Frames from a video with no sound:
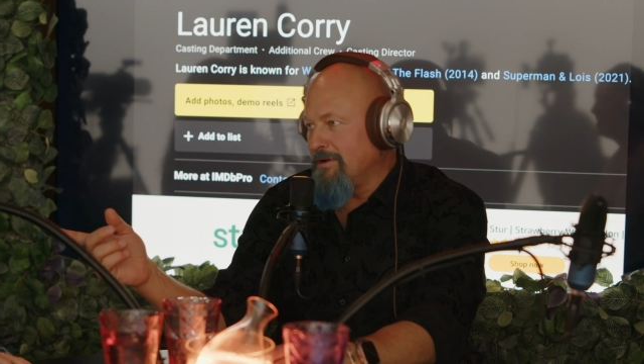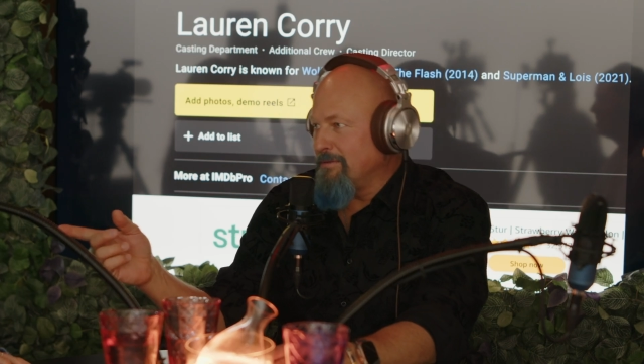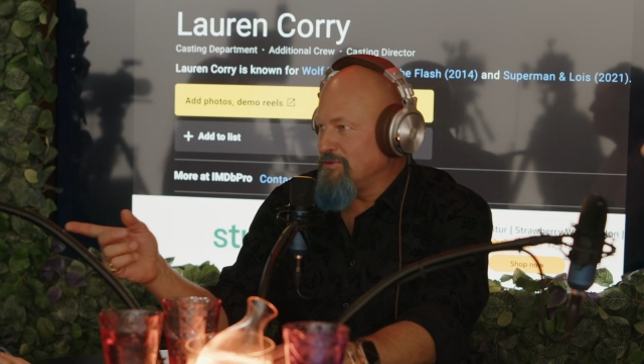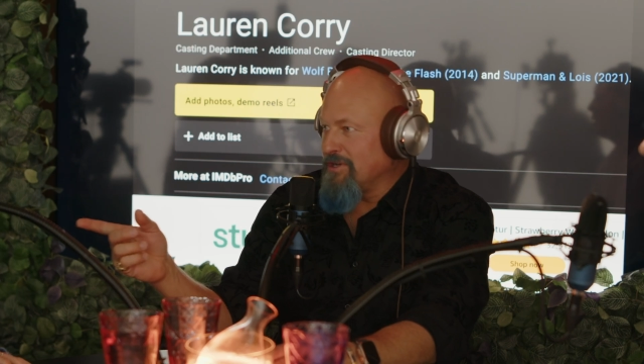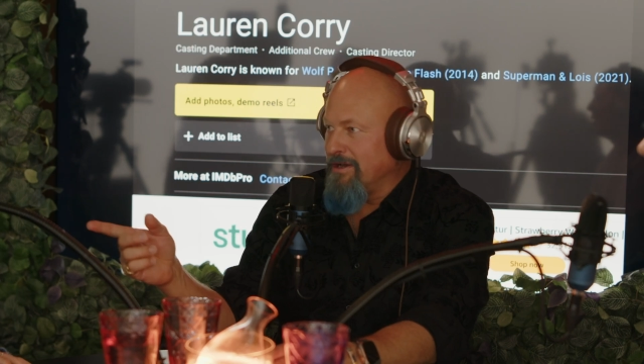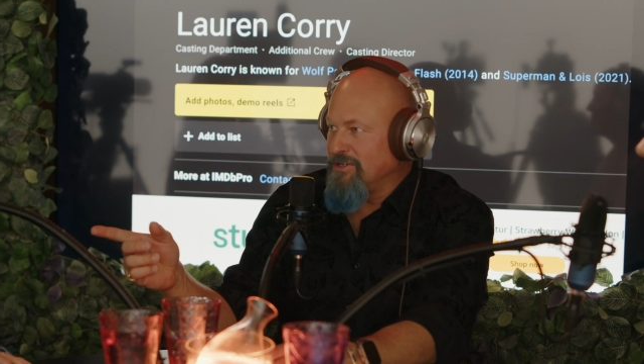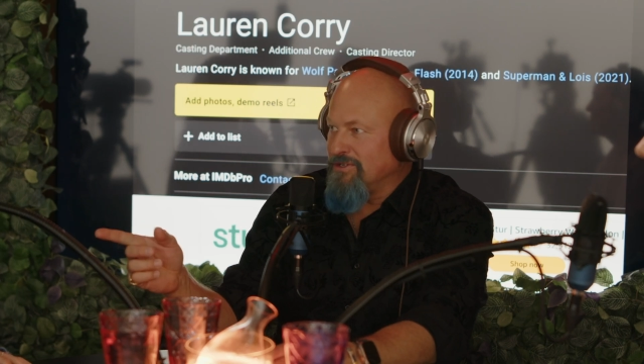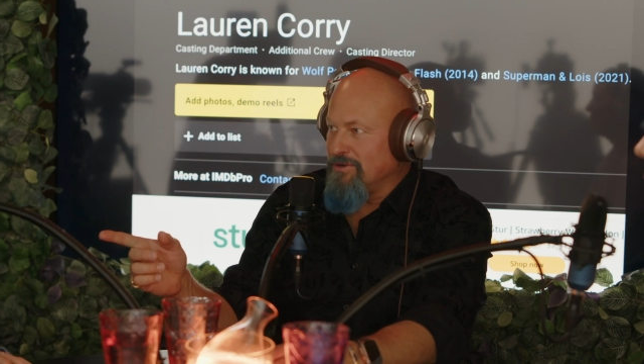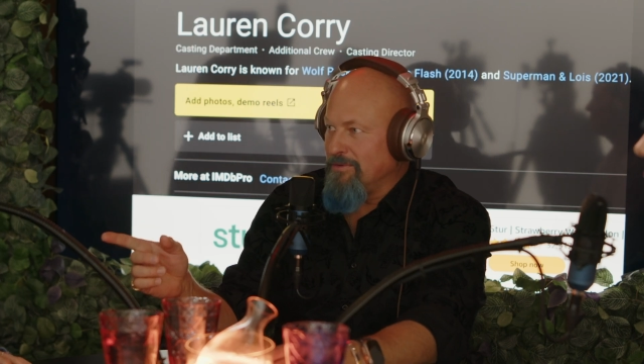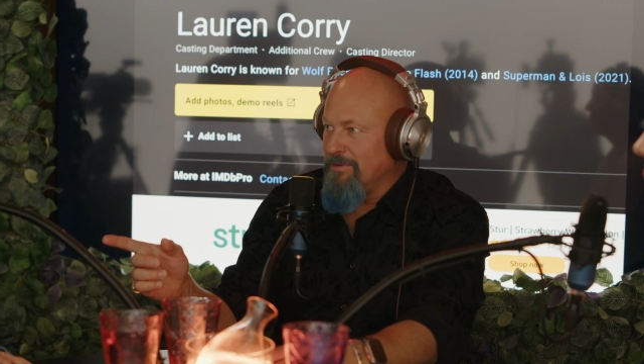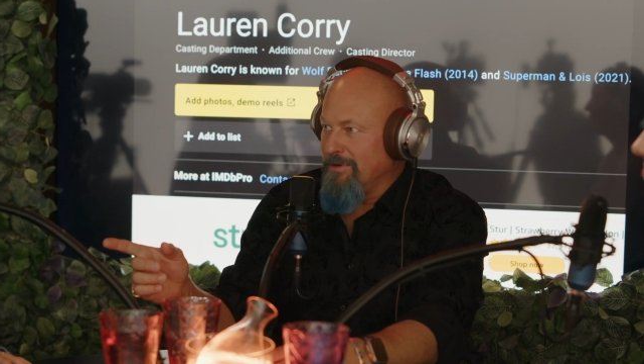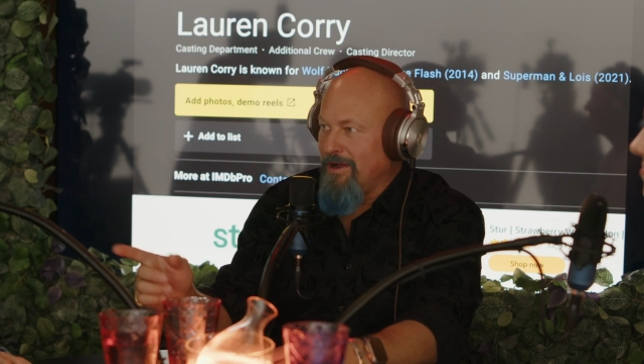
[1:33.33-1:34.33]
I'm sorry. Did
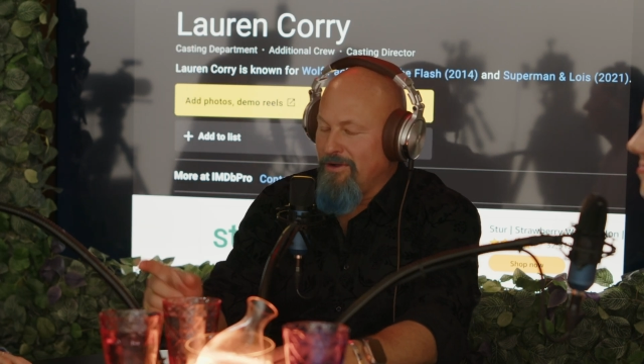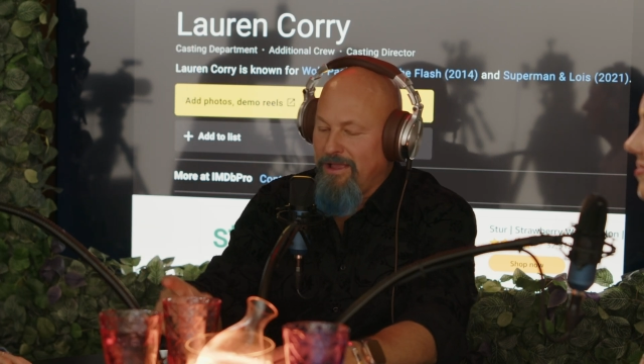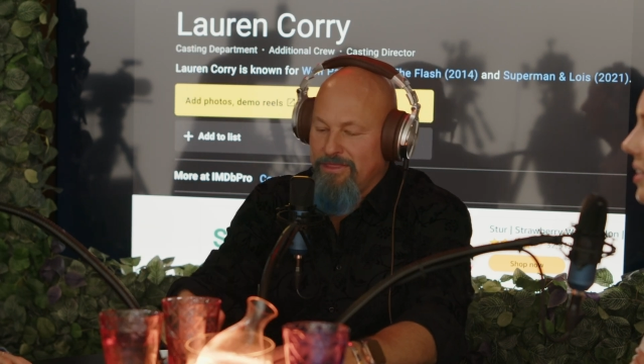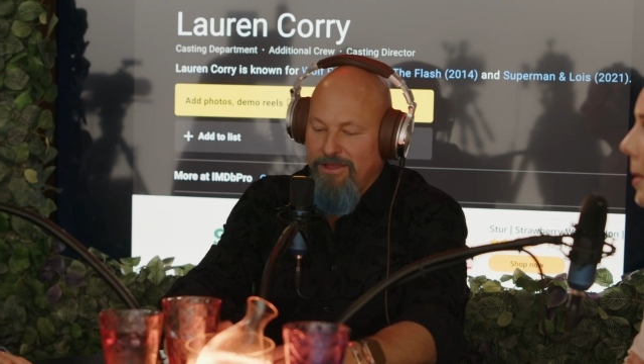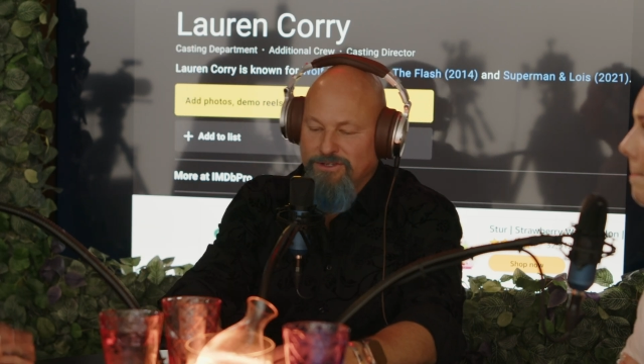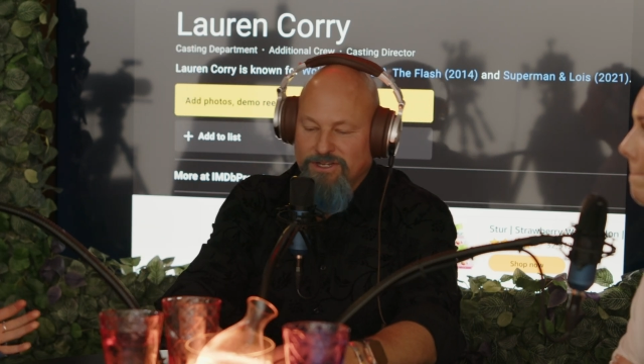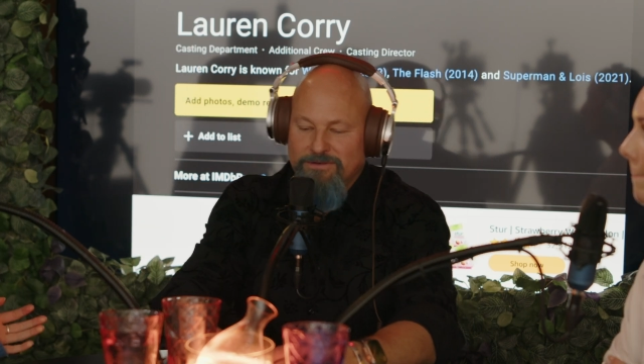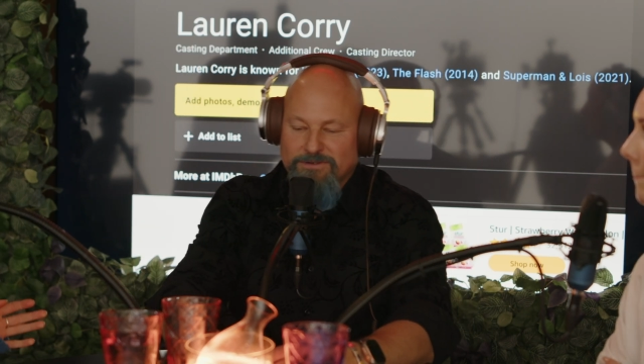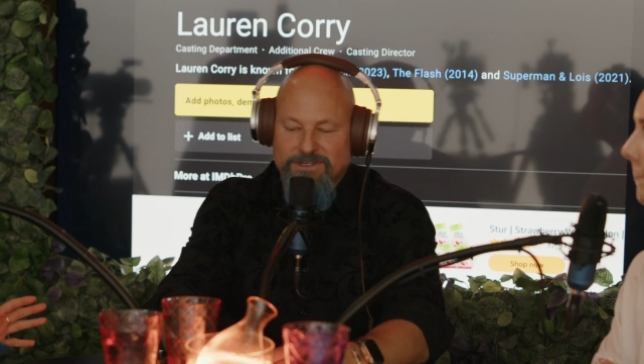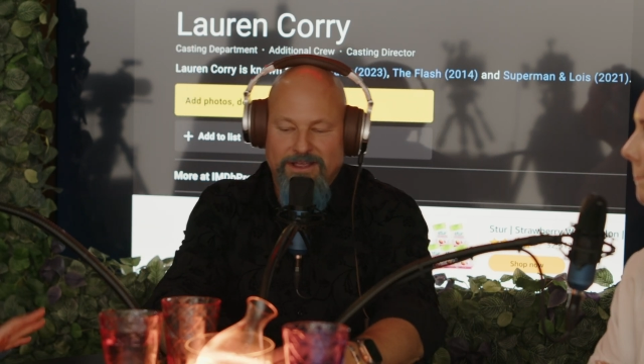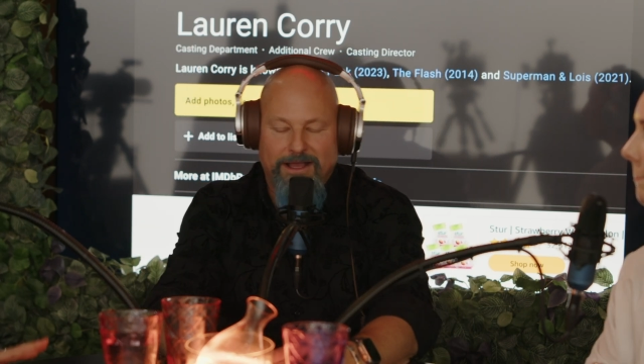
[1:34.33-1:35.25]
you? Okay, I thought Jade was.